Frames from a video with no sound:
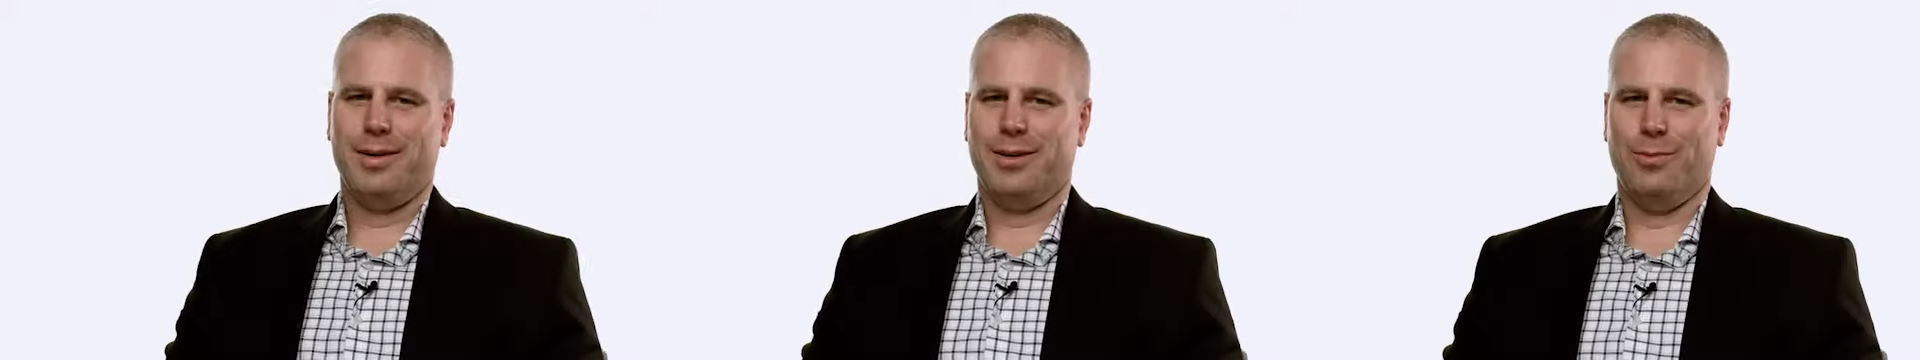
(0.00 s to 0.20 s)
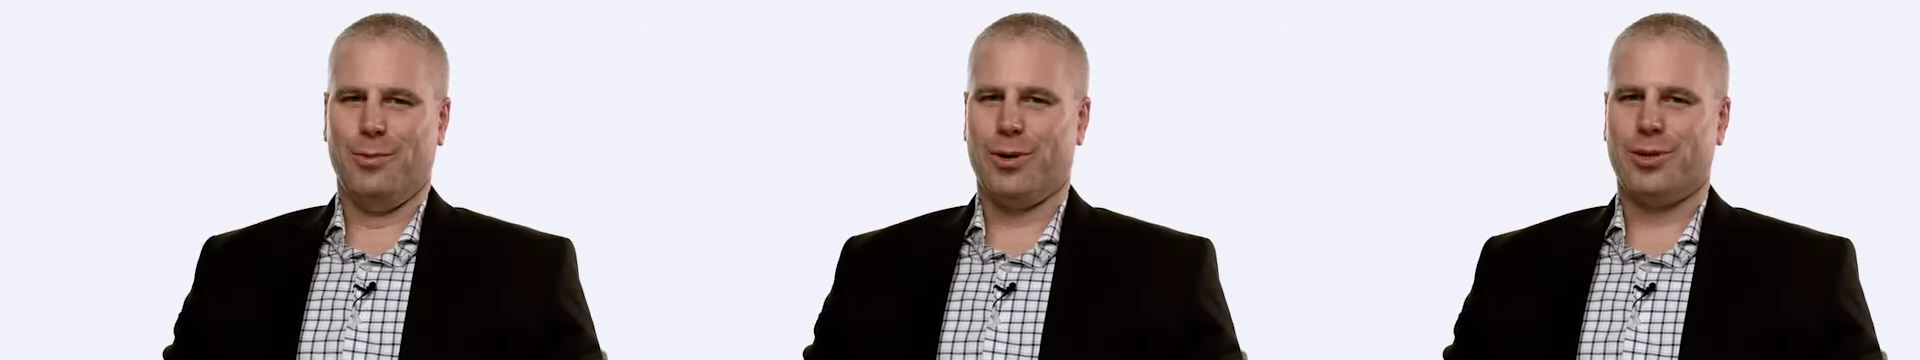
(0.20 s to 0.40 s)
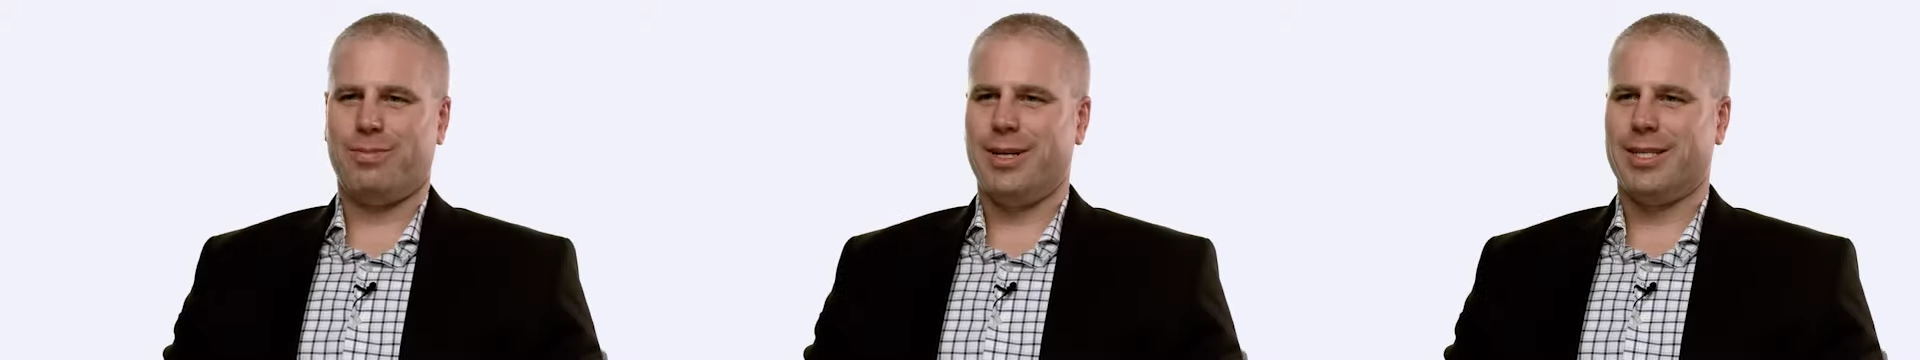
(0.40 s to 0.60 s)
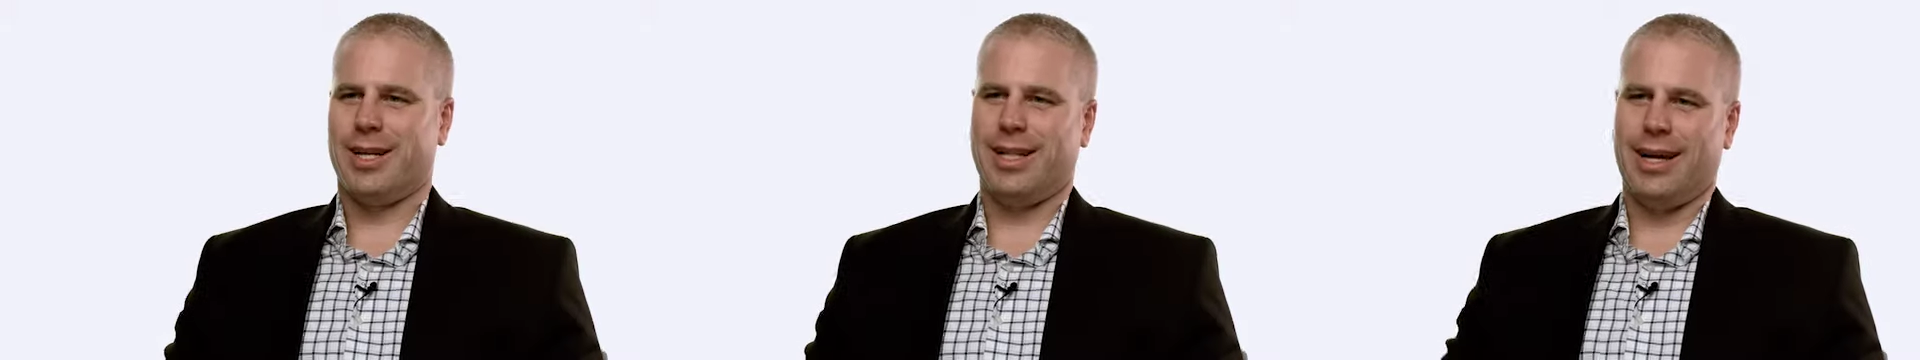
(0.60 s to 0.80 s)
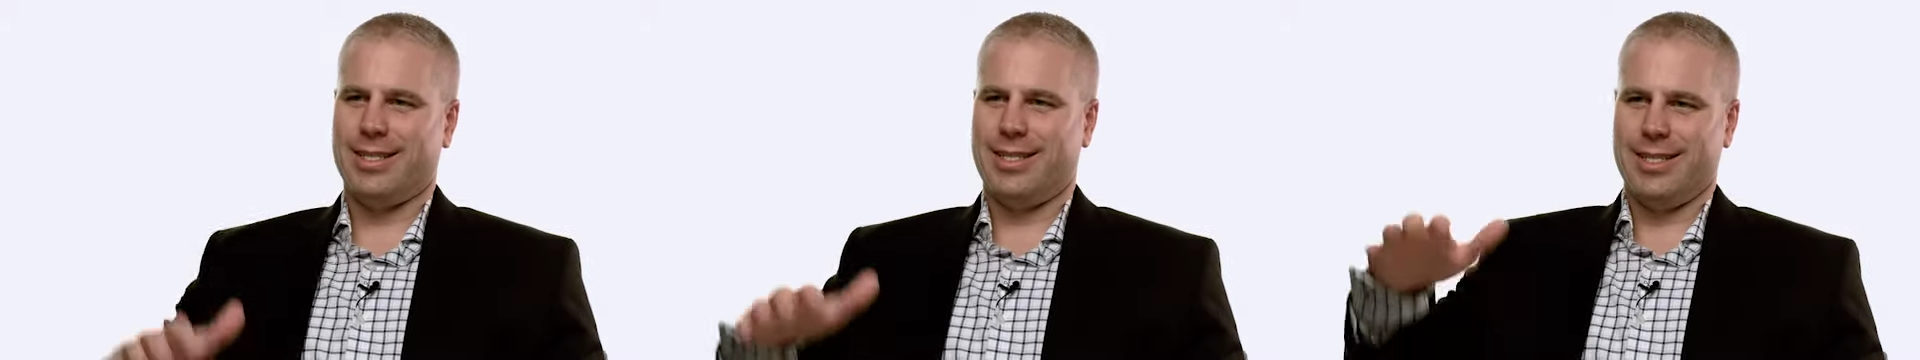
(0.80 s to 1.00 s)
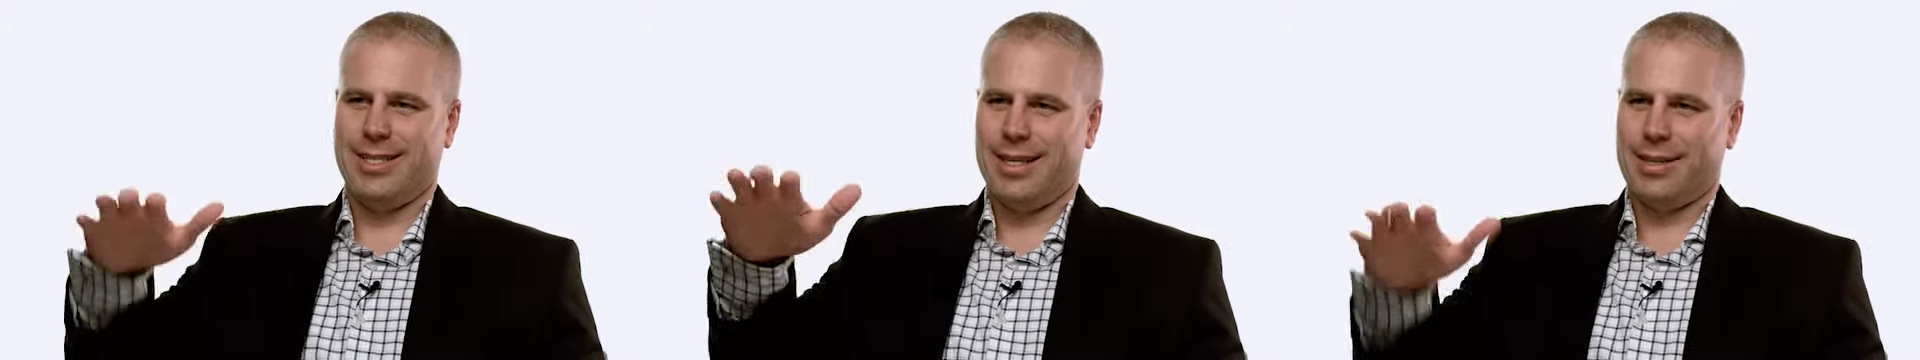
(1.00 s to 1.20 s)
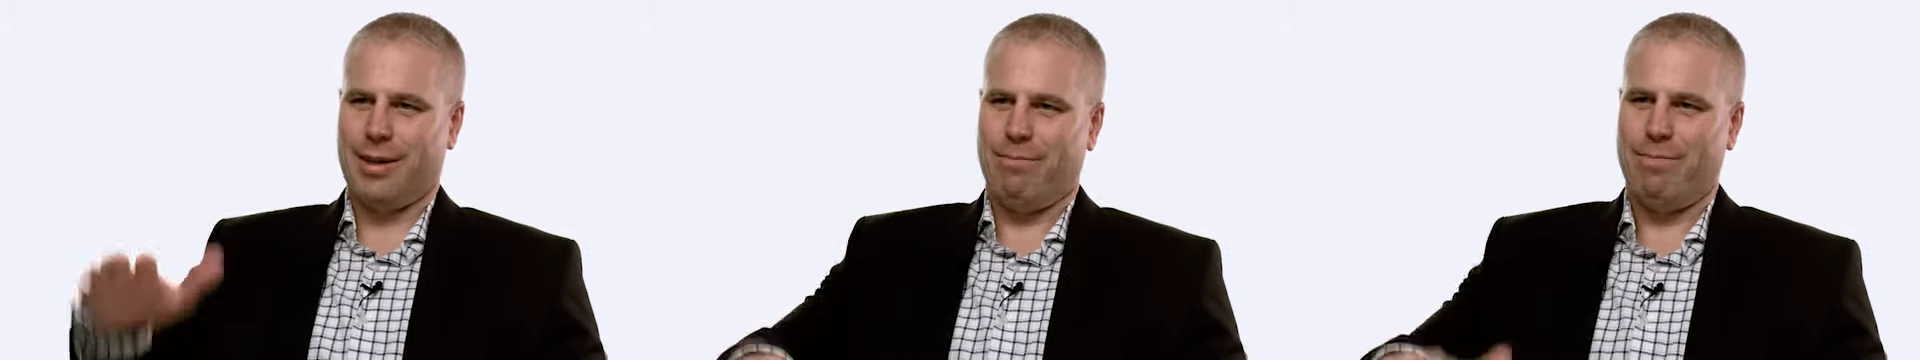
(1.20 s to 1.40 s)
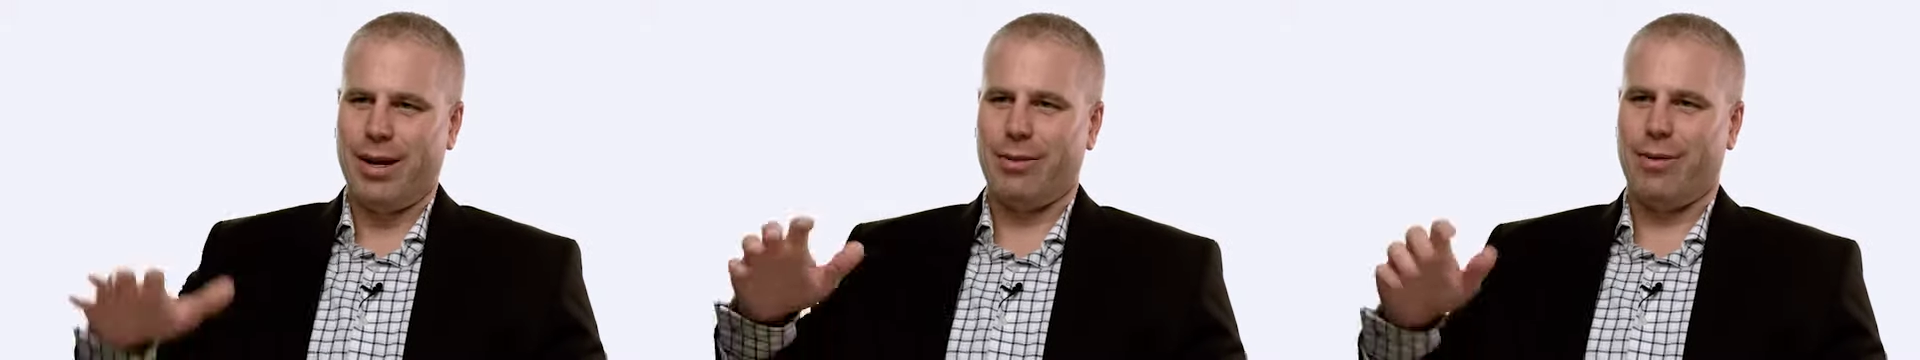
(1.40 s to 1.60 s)
Workspace Cloud is just like
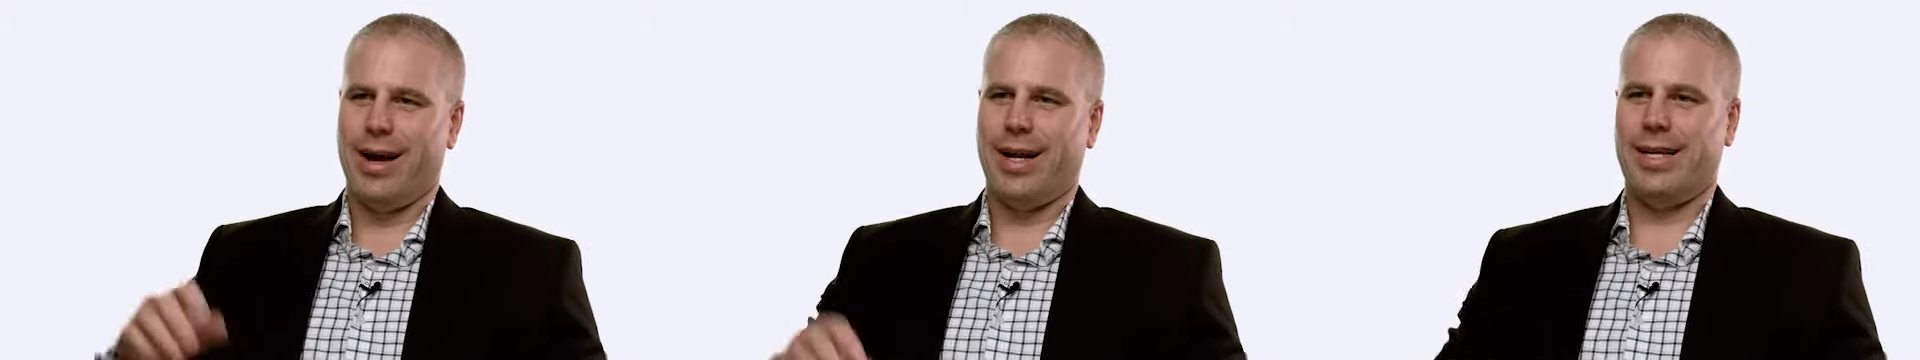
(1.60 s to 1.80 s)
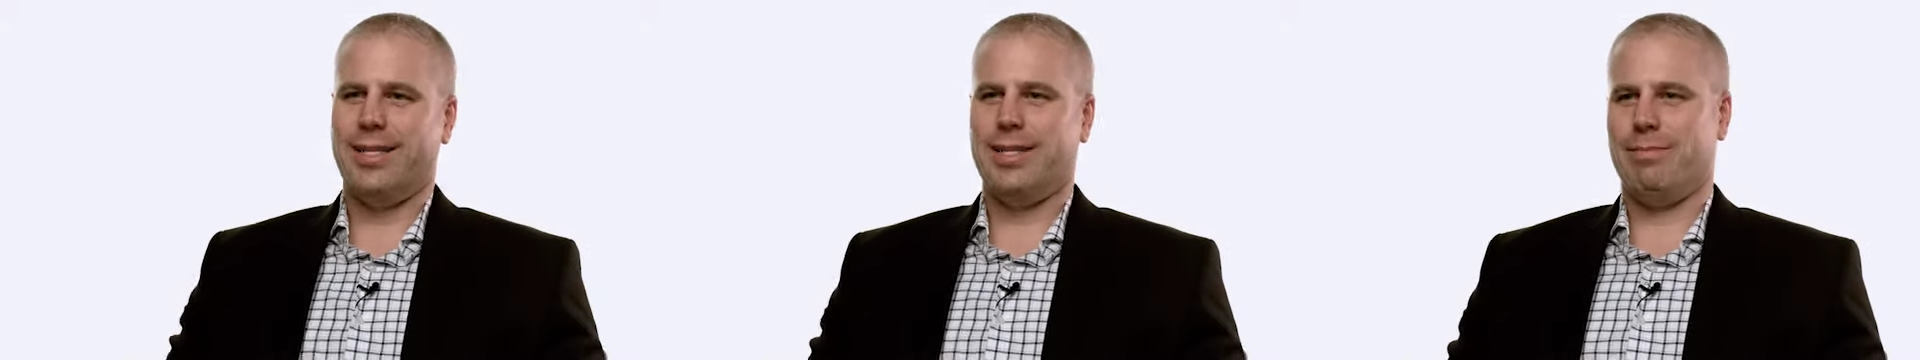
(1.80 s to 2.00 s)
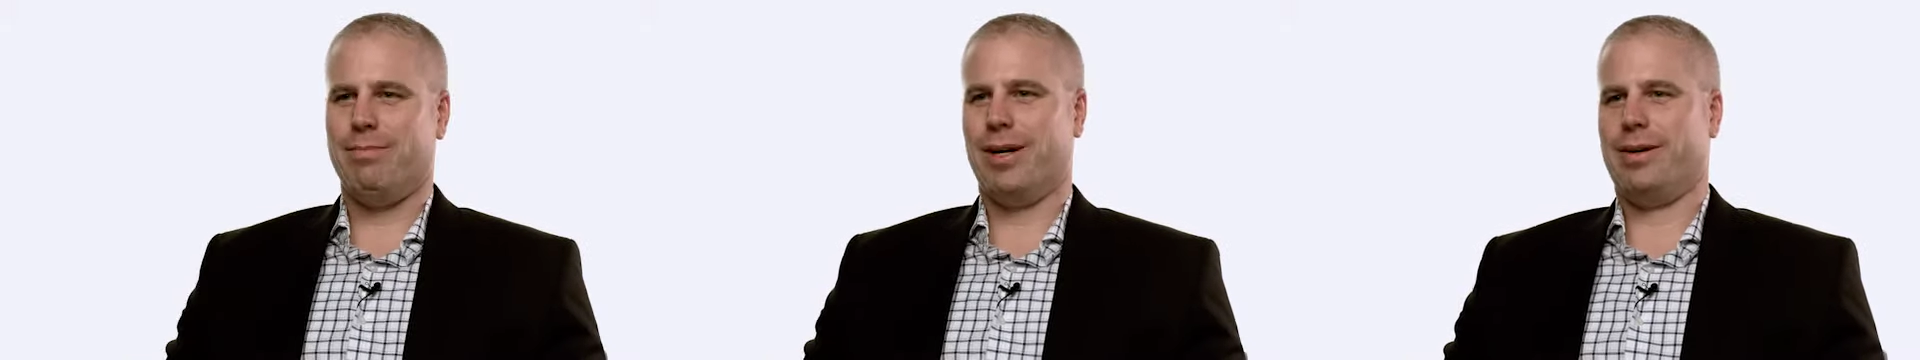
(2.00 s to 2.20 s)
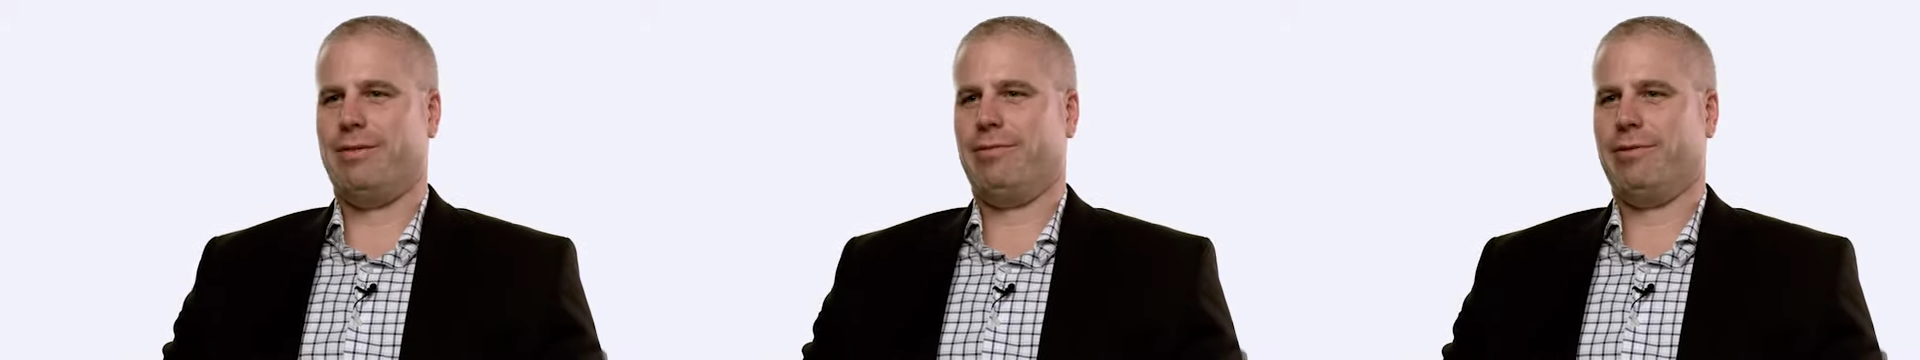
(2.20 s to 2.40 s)
the big red easy button